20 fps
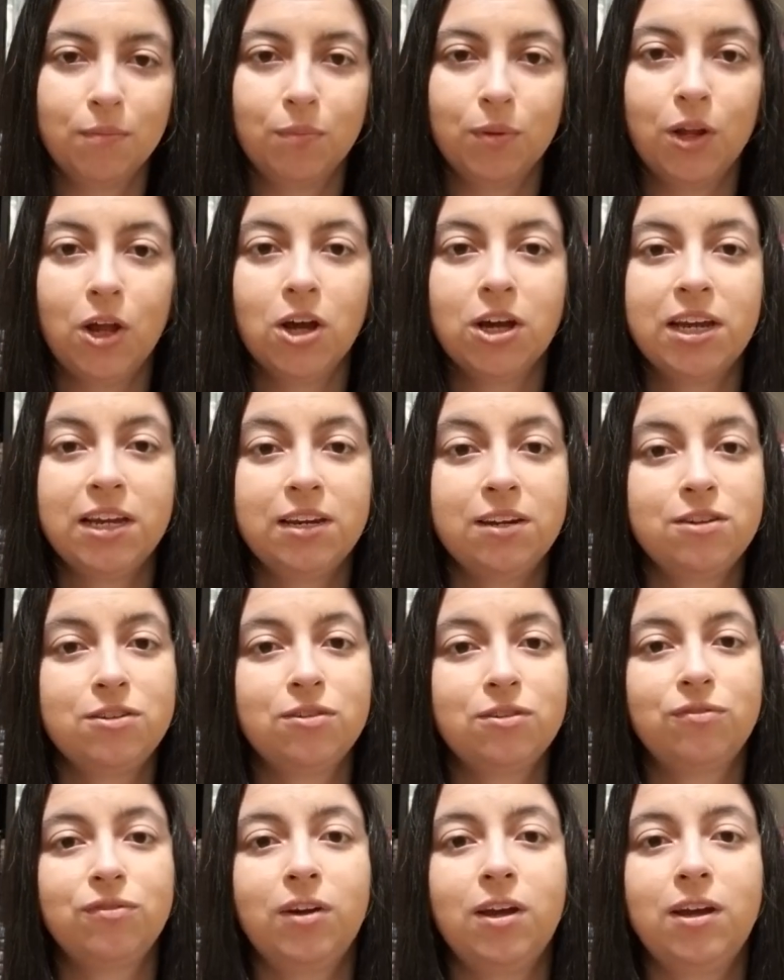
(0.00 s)
blocking is
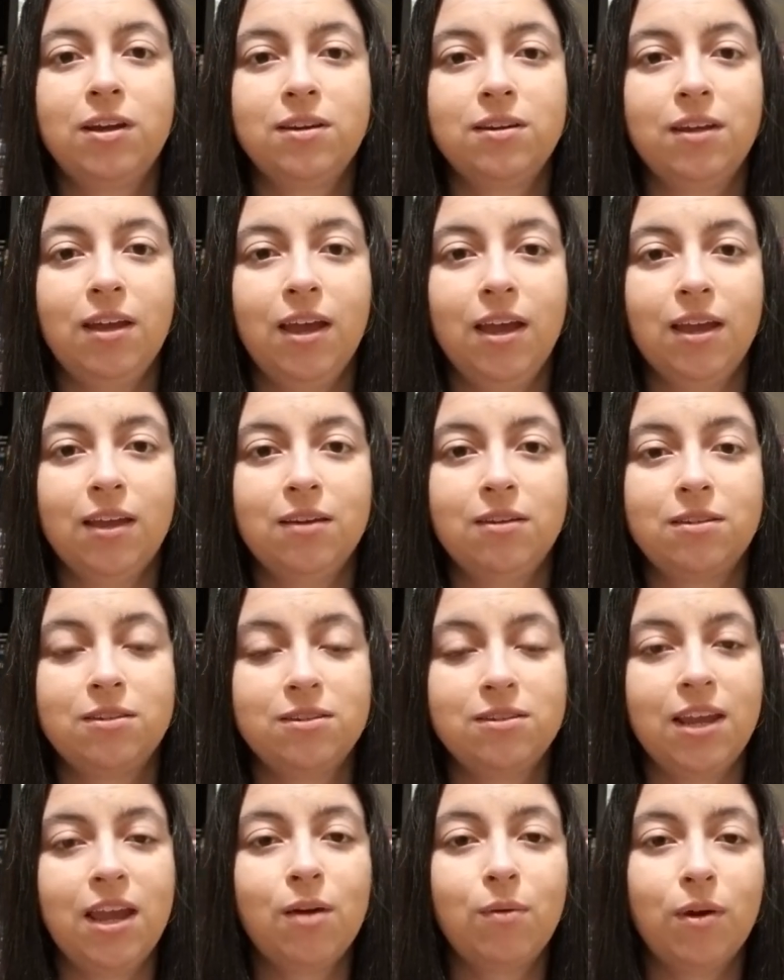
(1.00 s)
your friend and
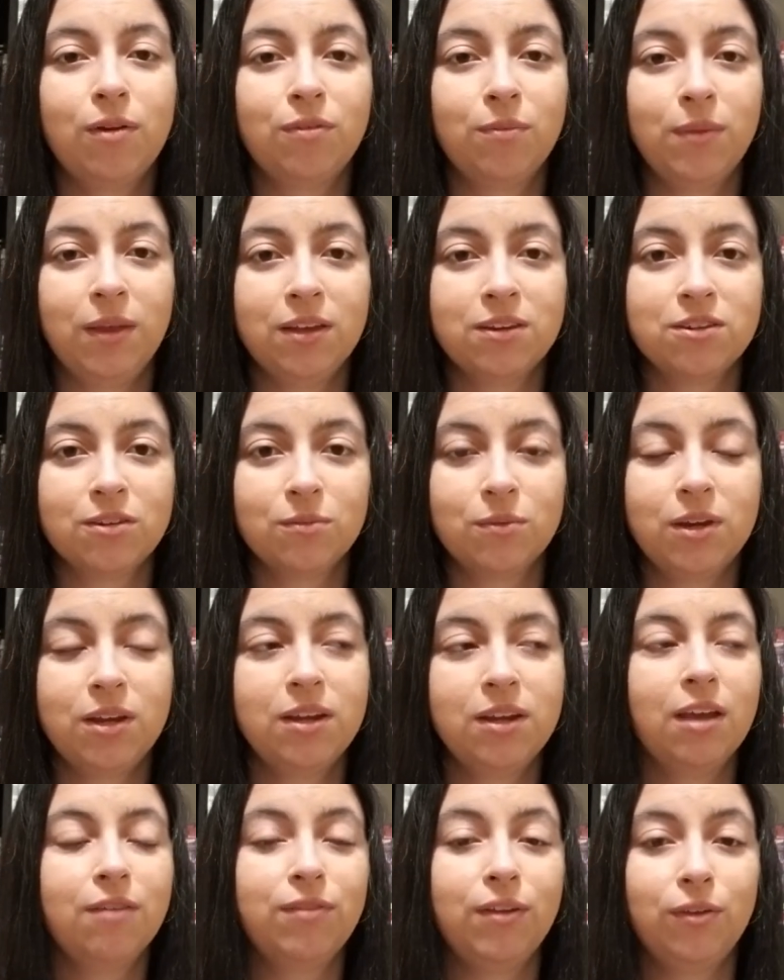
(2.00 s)
stay away from the edge of the
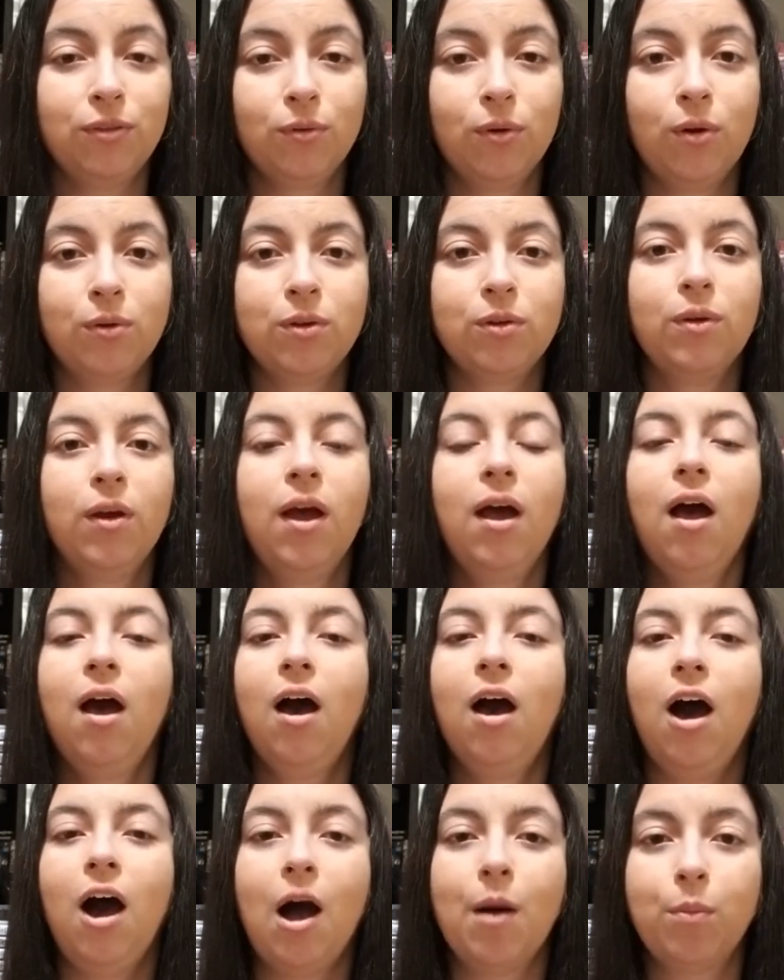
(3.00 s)
ring. If they throw you,
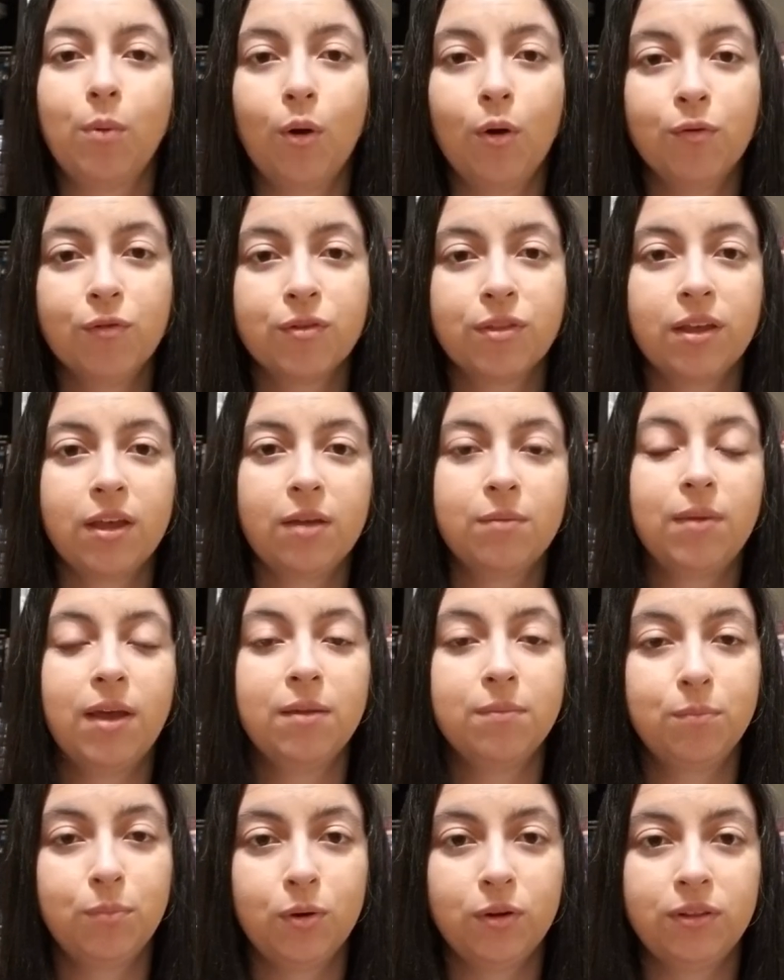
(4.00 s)
hop over them
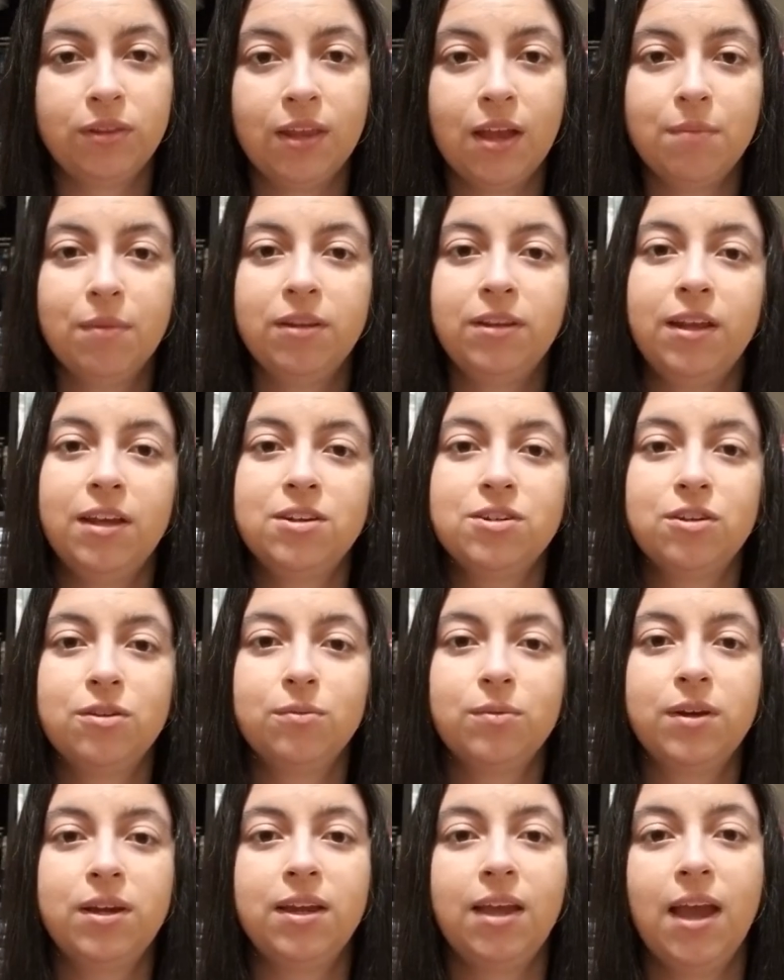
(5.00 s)
and put them at the edge of the
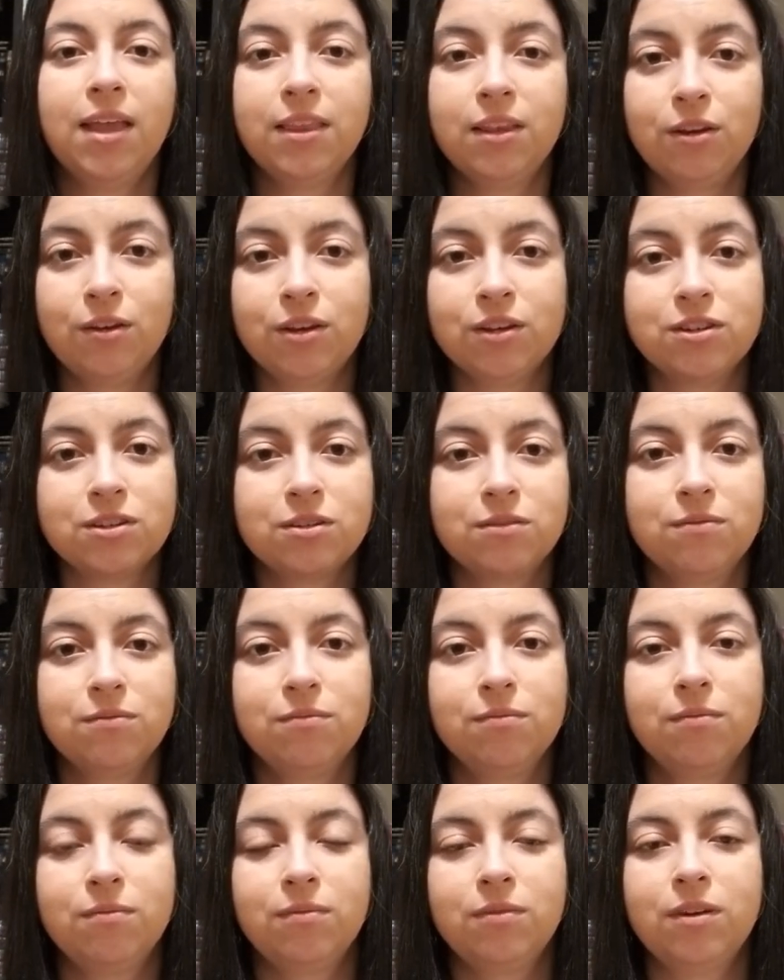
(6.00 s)
ring and then you can just
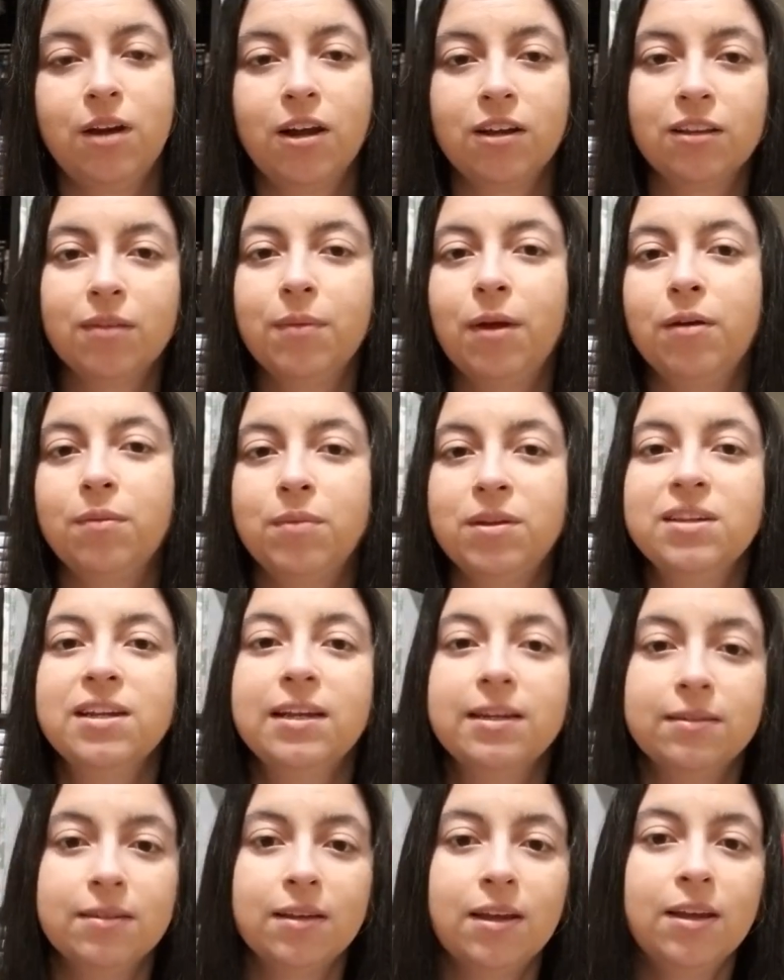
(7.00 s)
knock them out and be
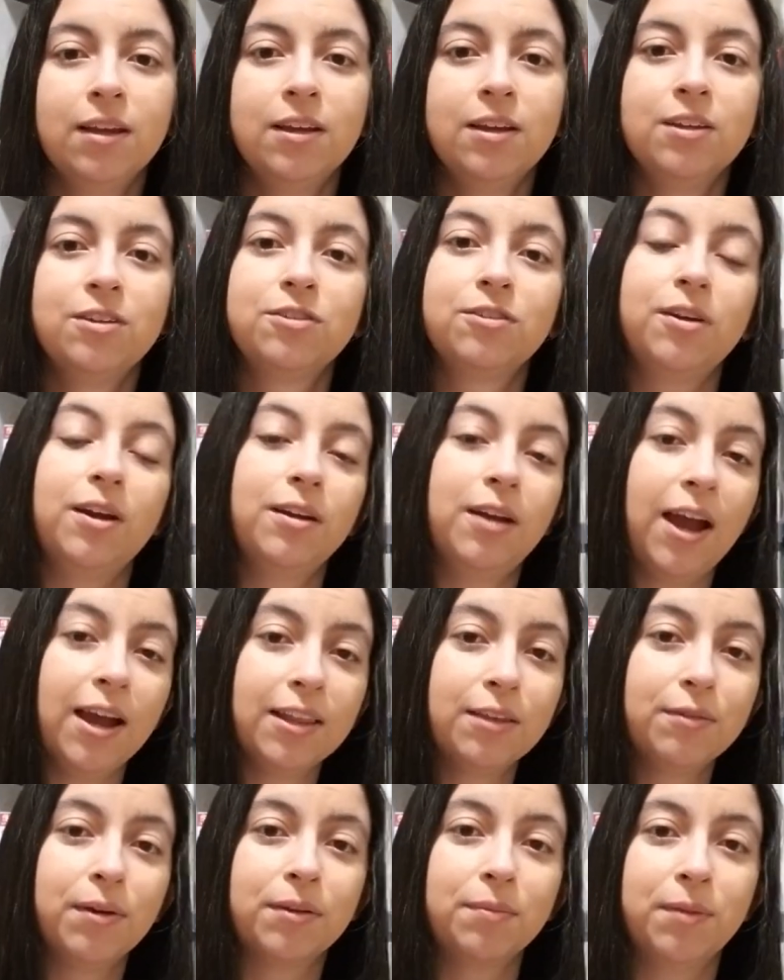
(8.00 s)
done. So I
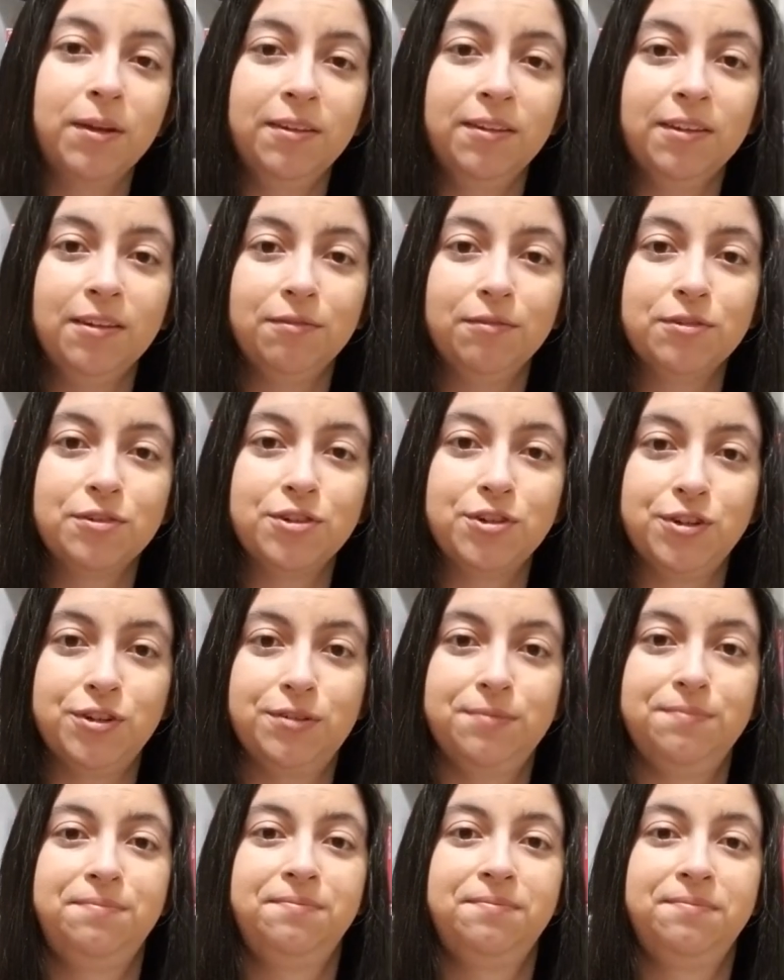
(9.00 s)
highly recommend that for
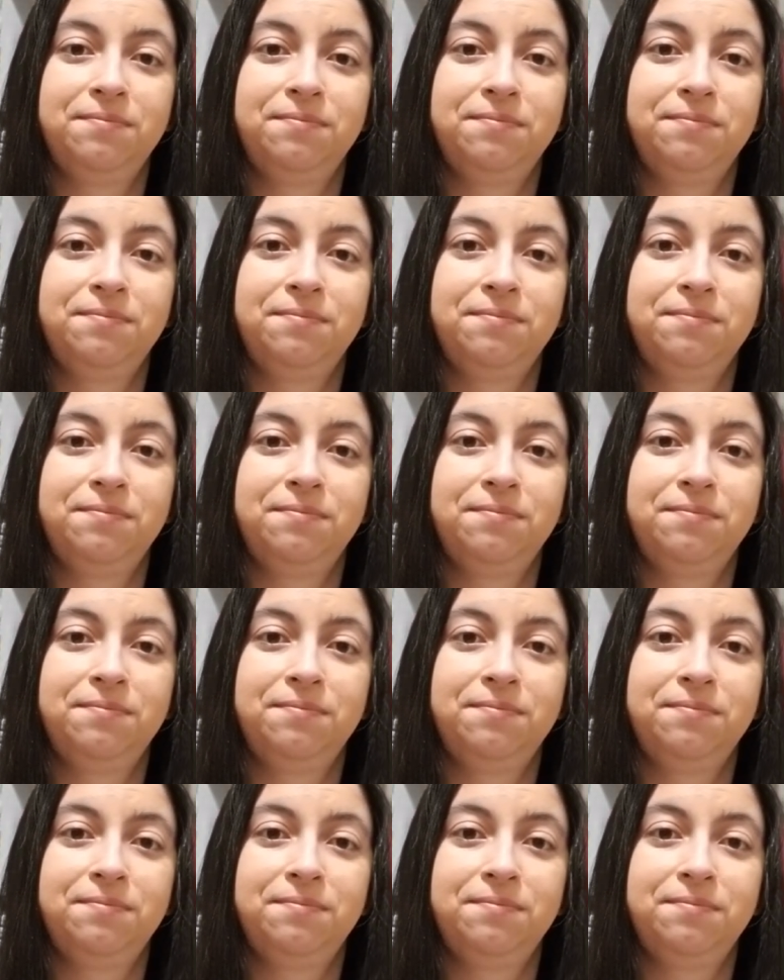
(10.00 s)
sure.